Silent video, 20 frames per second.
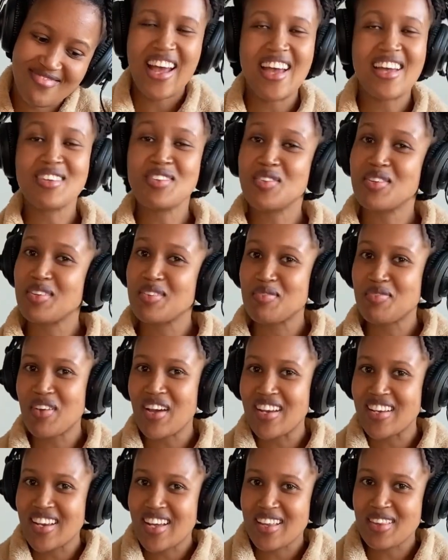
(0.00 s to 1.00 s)
And you can
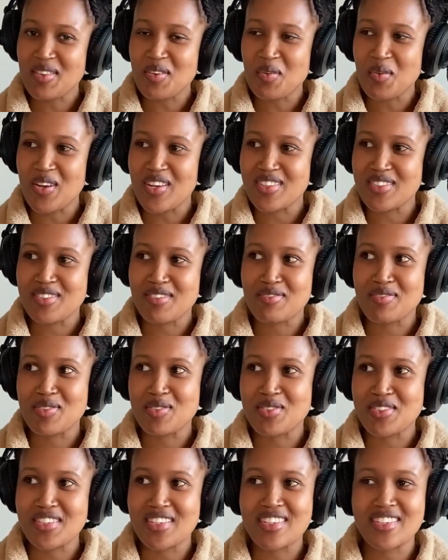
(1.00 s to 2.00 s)
find other ways of
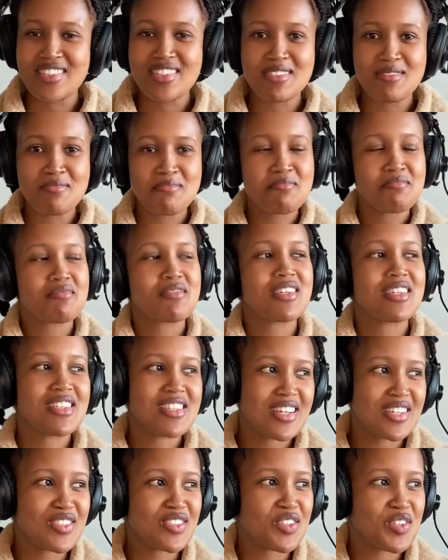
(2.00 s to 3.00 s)
using it. It's
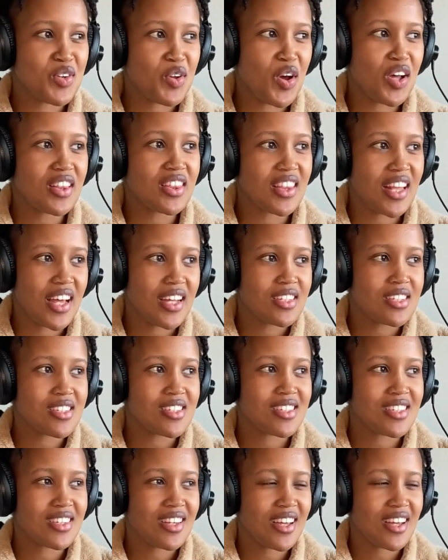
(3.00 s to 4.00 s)
actually not
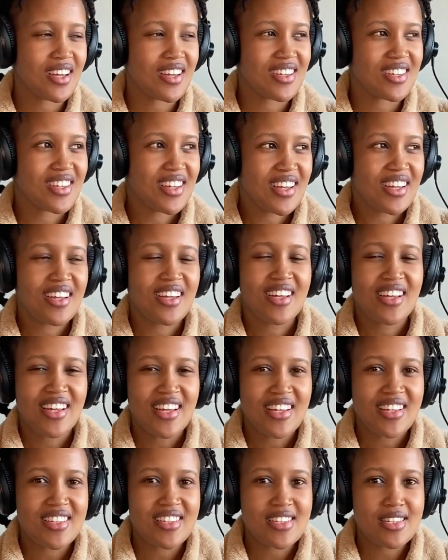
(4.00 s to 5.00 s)
that
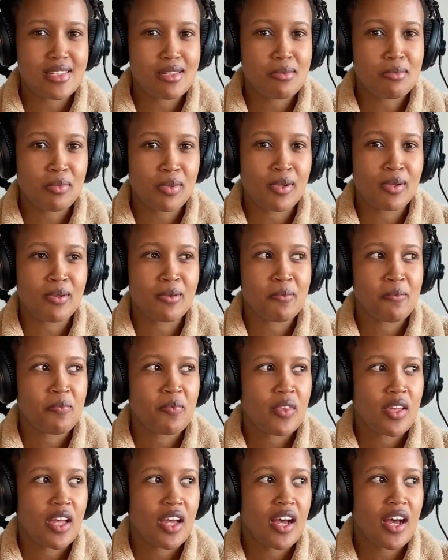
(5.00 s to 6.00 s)
simple.
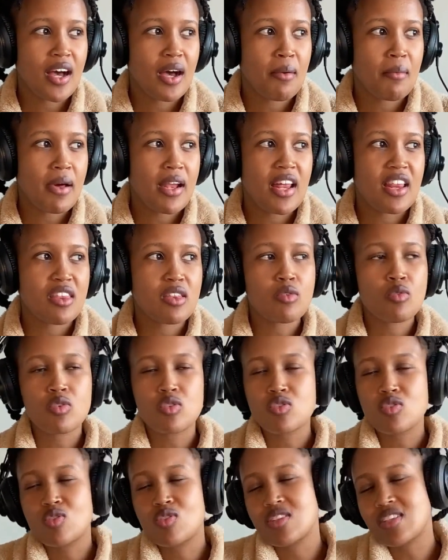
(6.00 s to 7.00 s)
And I think
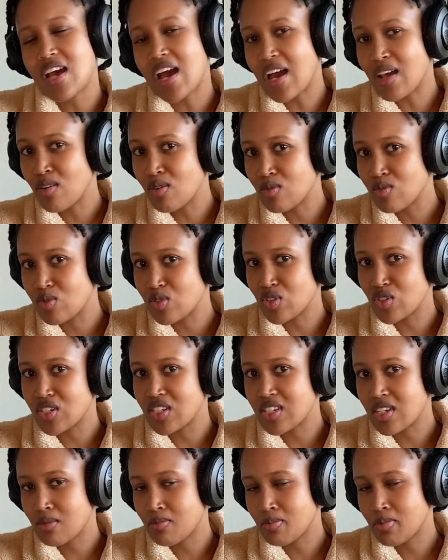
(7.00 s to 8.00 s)
also because I don't
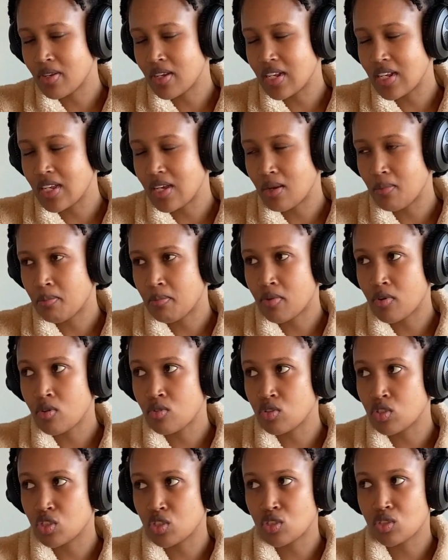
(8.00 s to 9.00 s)
usually typically
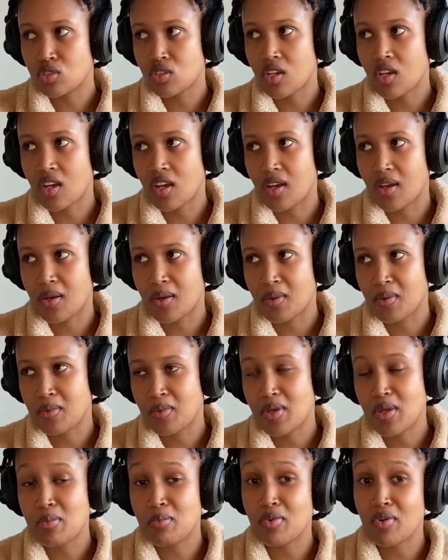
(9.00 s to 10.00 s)
approach
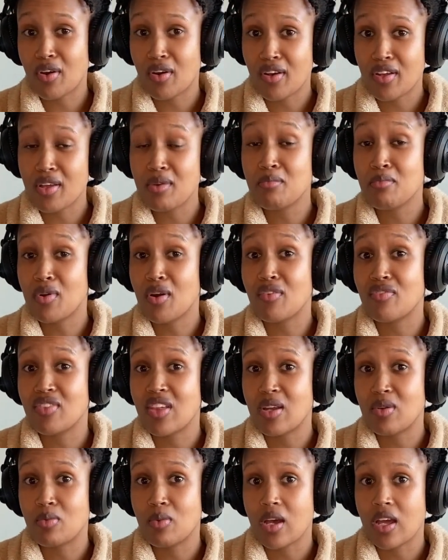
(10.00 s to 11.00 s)
improv
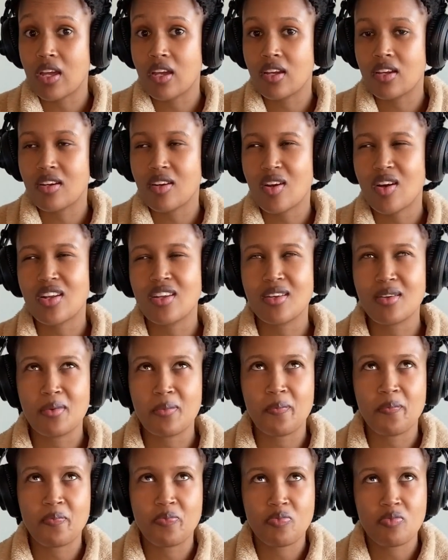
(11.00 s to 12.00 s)
that way on
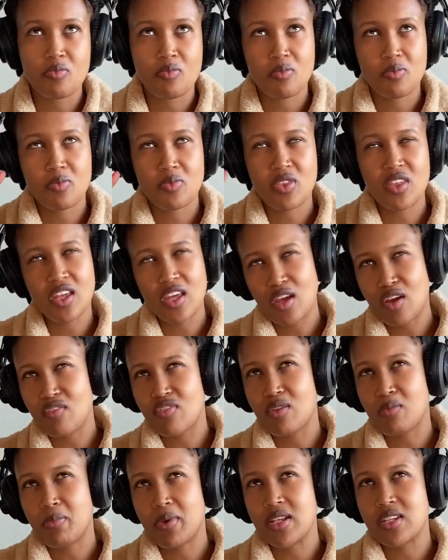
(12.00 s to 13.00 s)
a thinking of
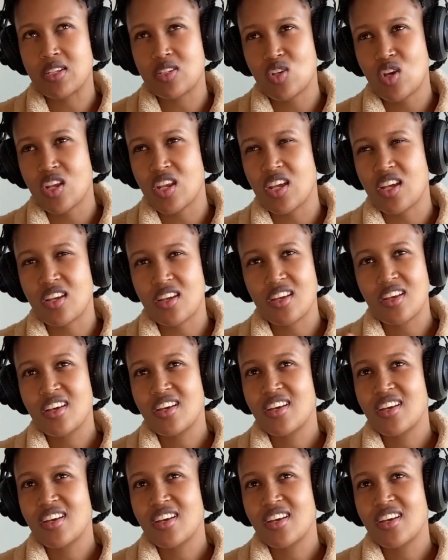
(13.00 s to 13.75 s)
the pentatonic.